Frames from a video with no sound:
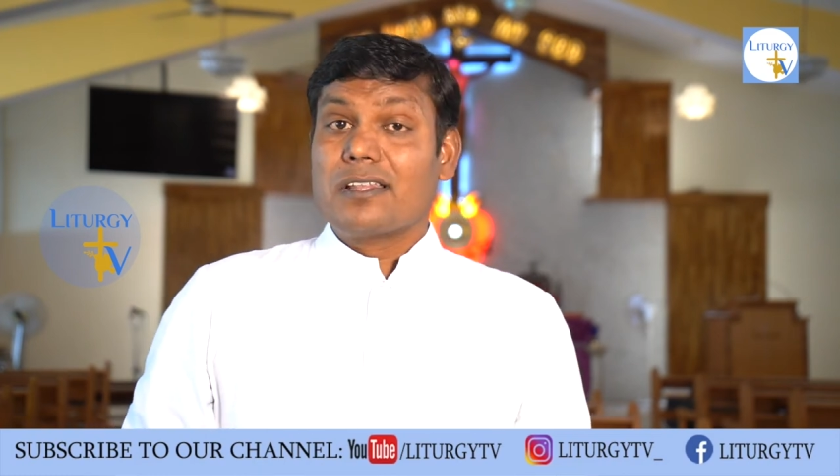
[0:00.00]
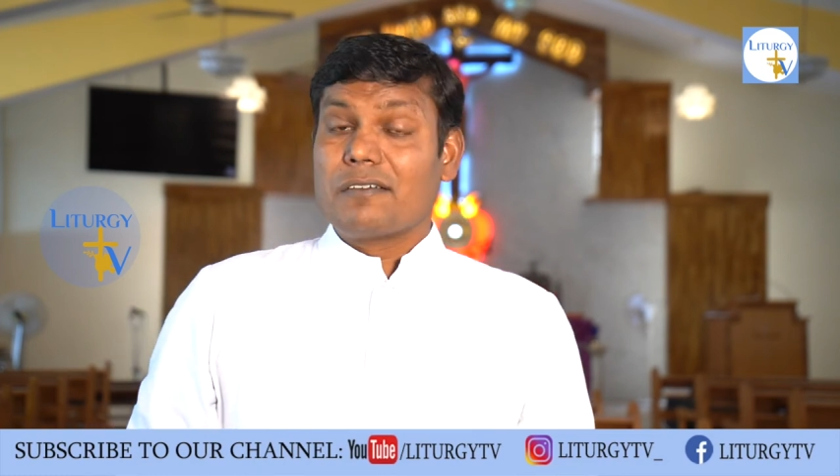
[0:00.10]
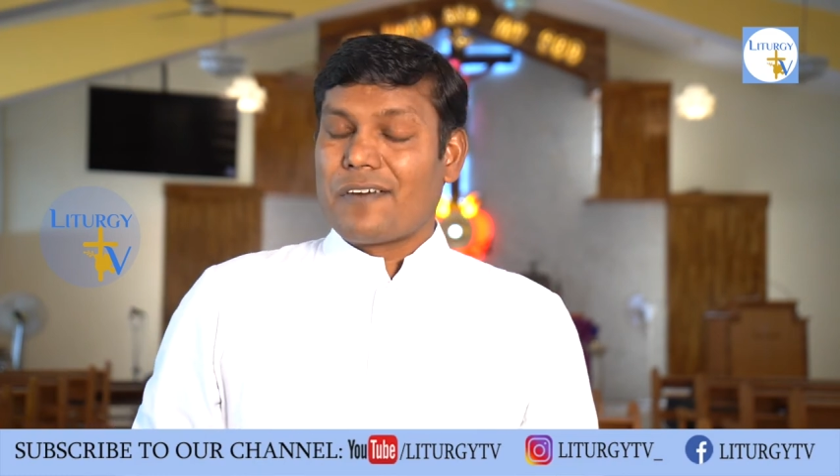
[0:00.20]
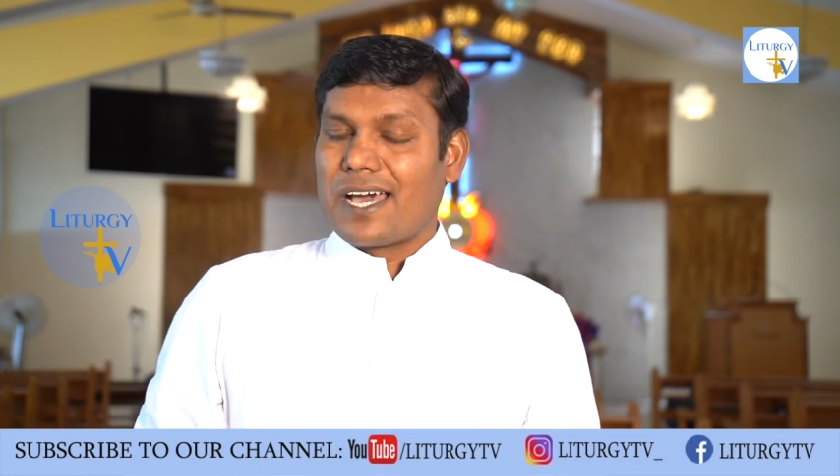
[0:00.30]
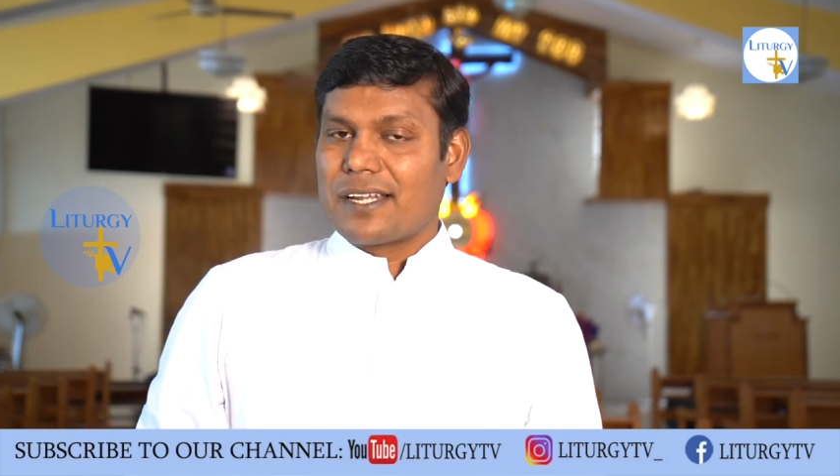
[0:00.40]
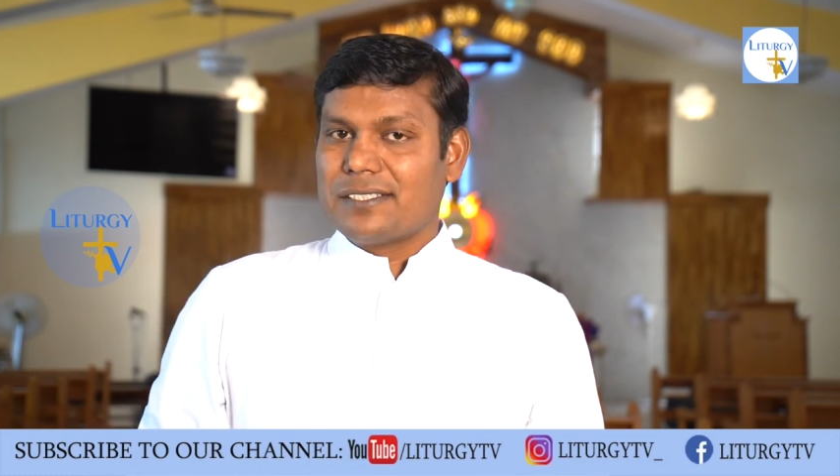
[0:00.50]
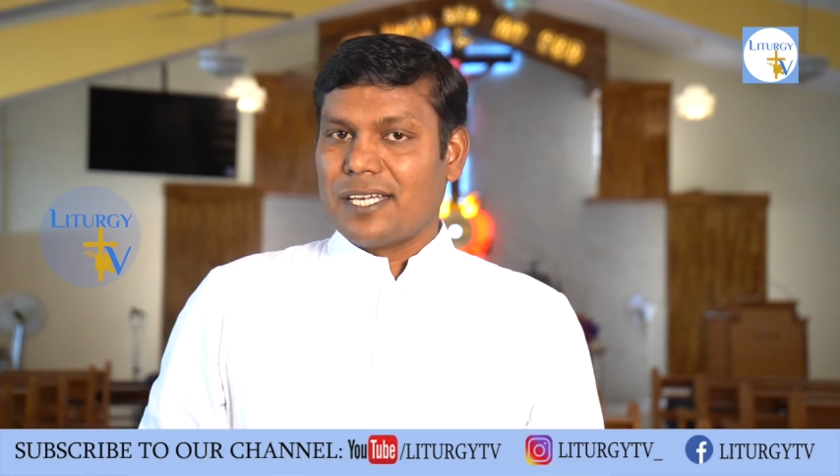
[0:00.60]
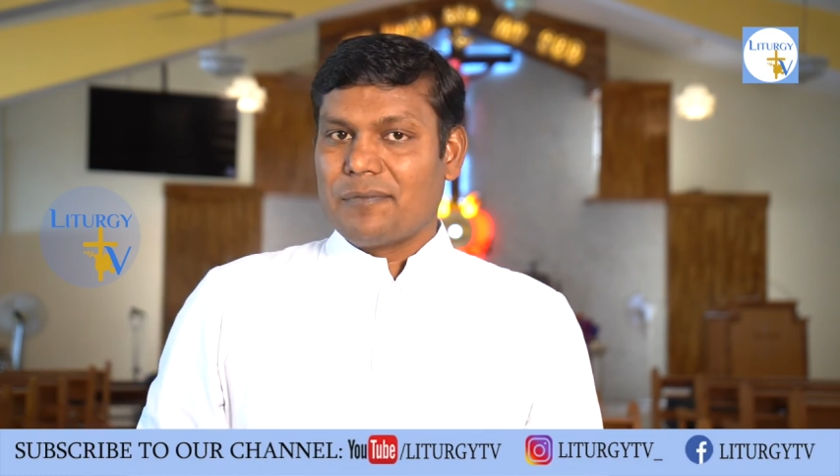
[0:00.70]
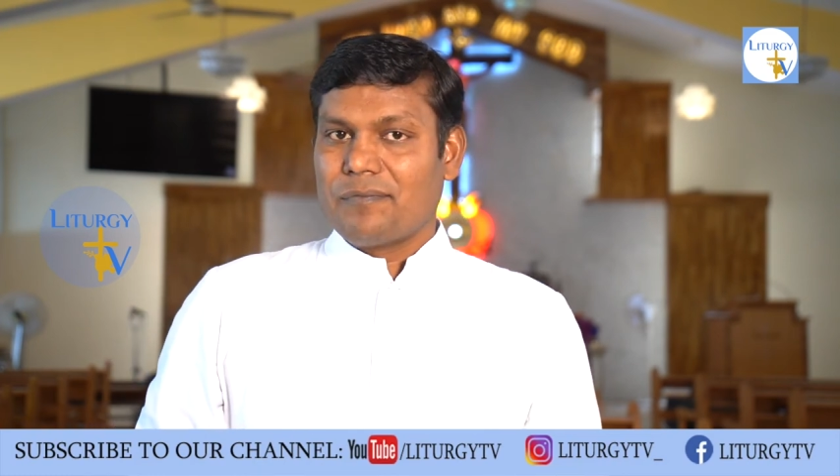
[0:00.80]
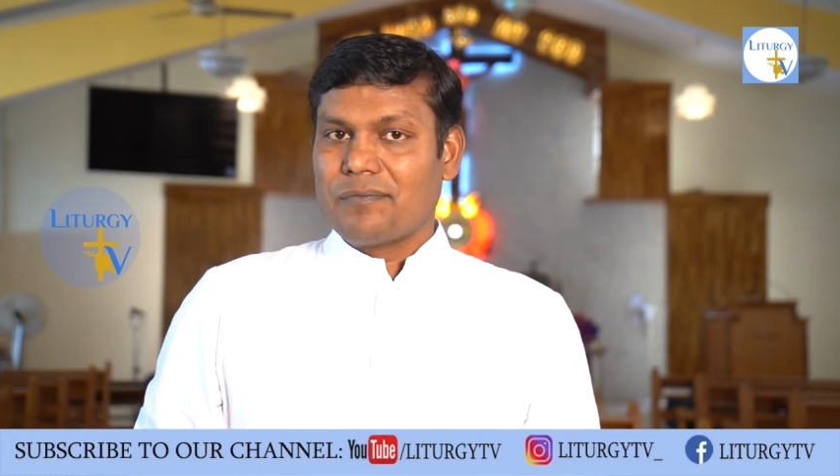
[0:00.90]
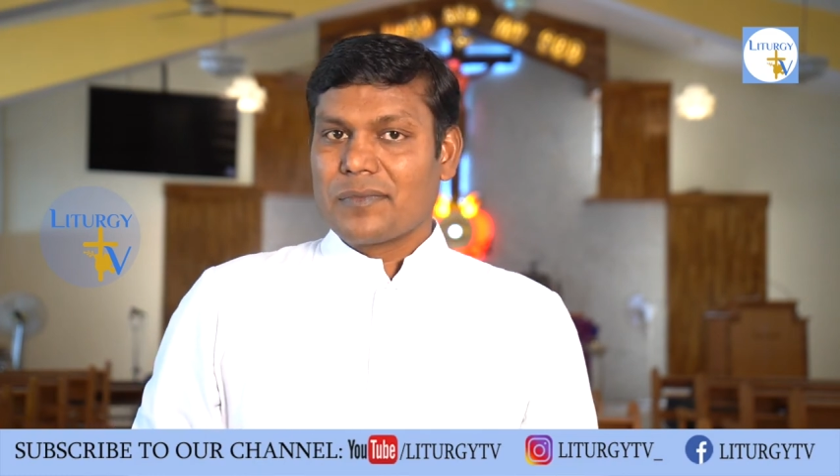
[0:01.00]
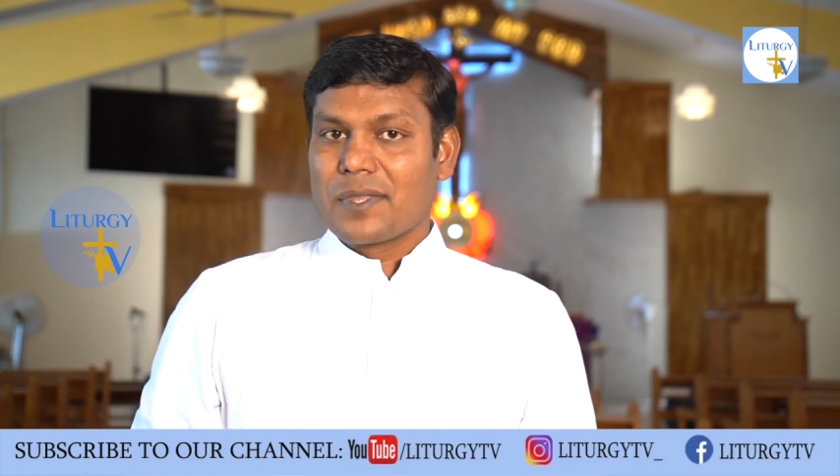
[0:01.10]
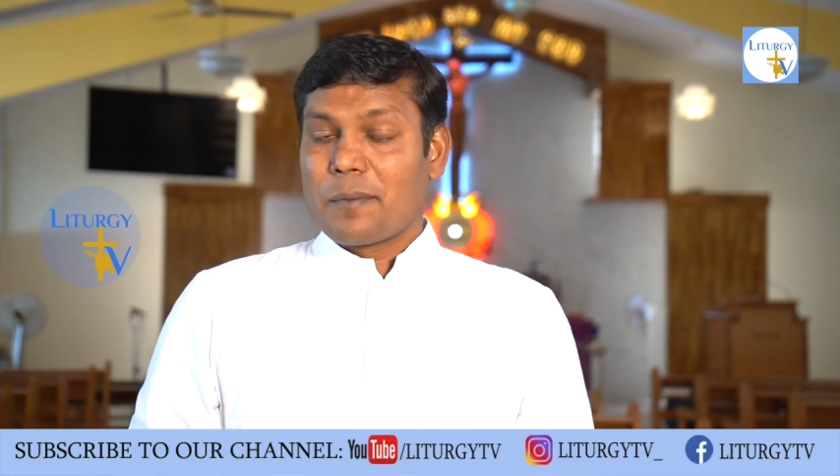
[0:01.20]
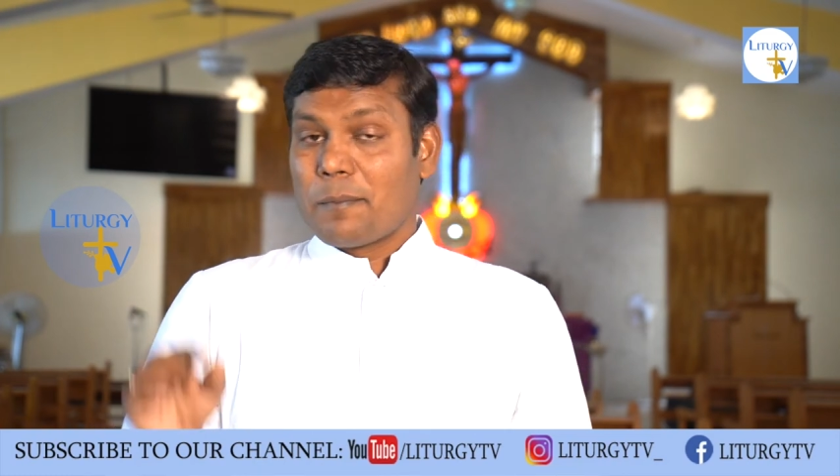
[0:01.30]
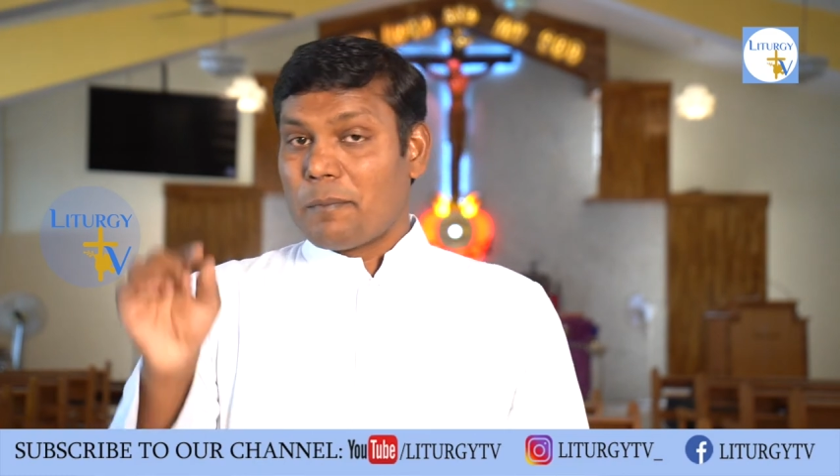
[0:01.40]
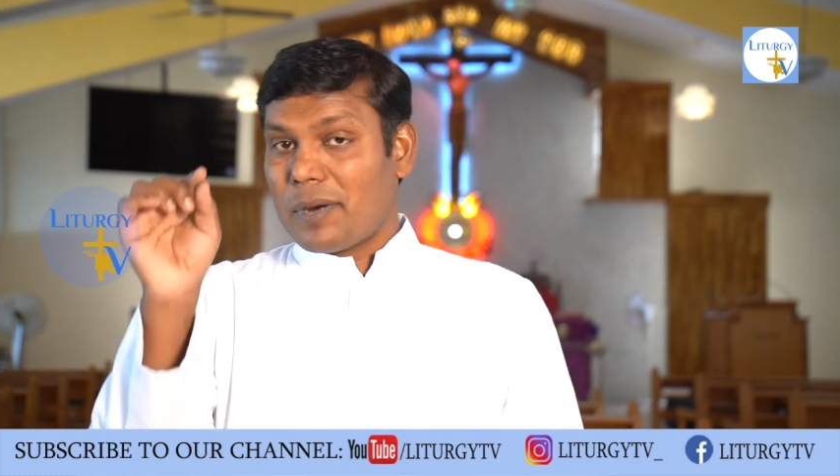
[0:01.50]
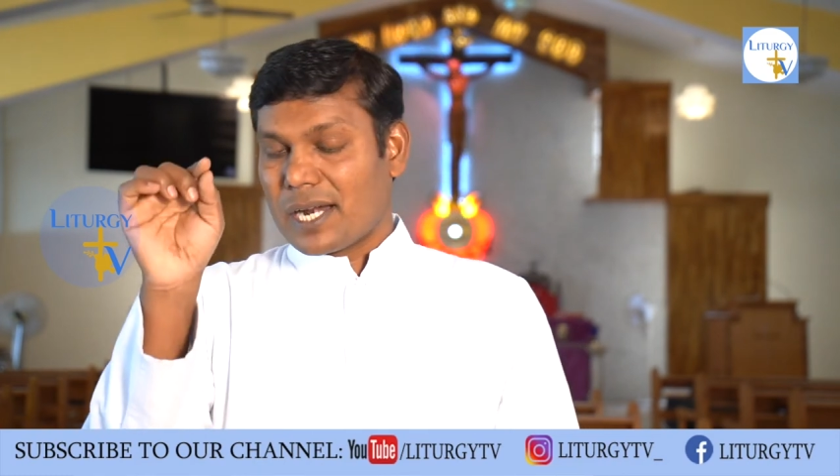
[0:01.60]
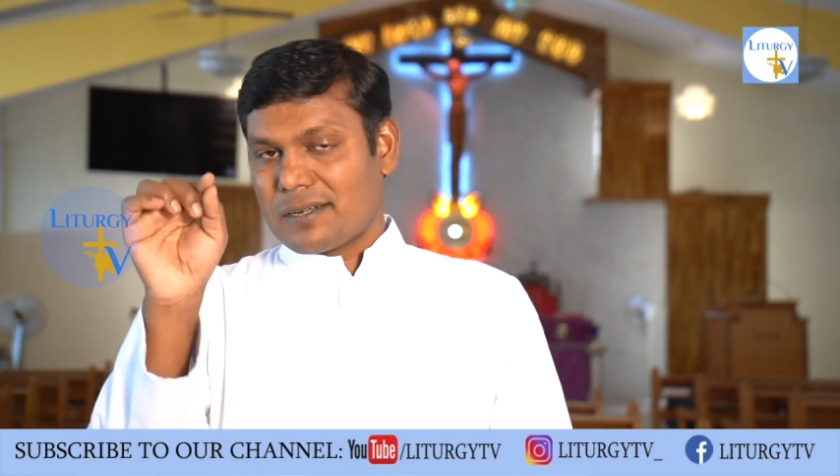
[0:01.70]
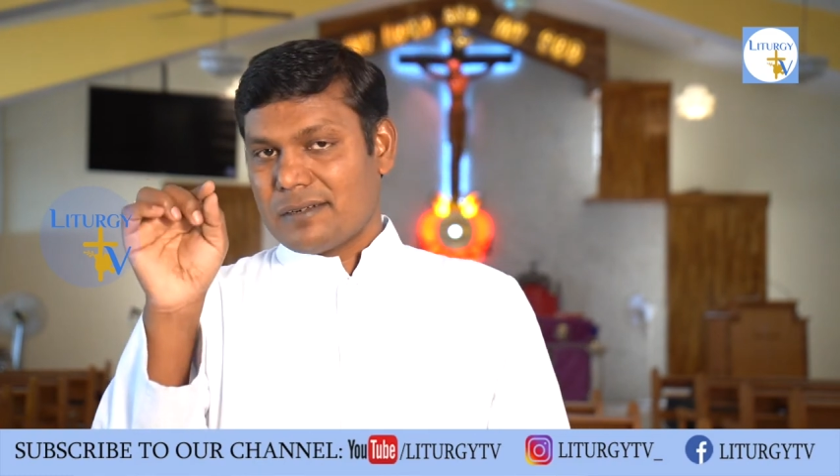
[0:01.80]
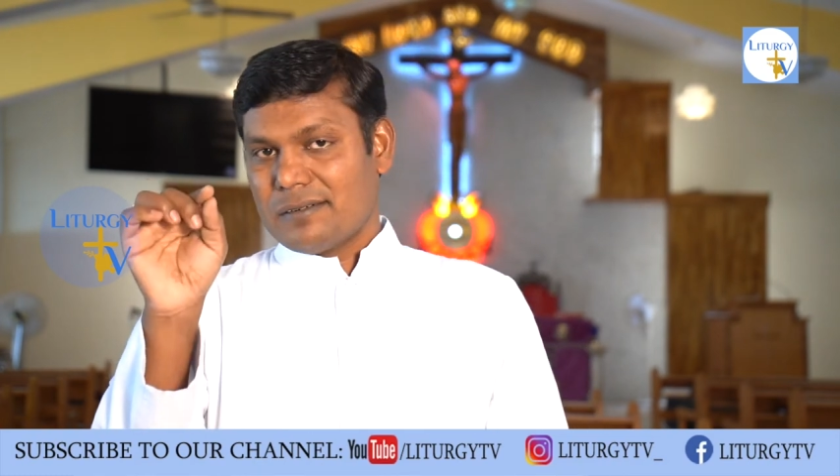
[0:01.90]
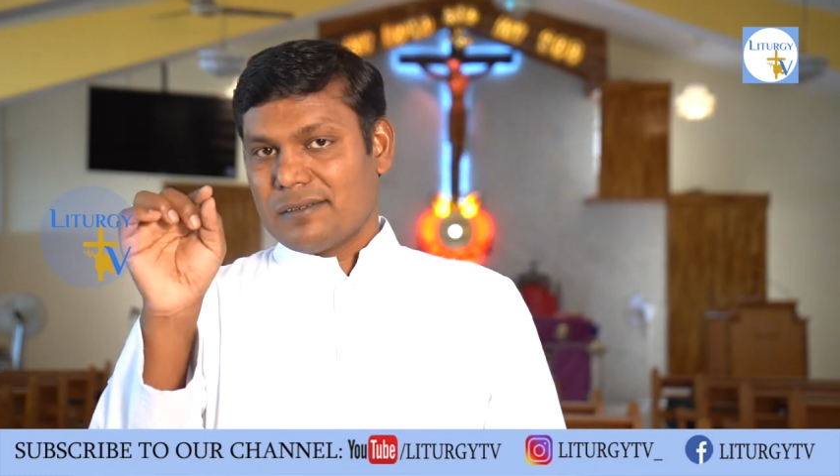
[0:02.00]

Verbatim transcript: the Pharisee. But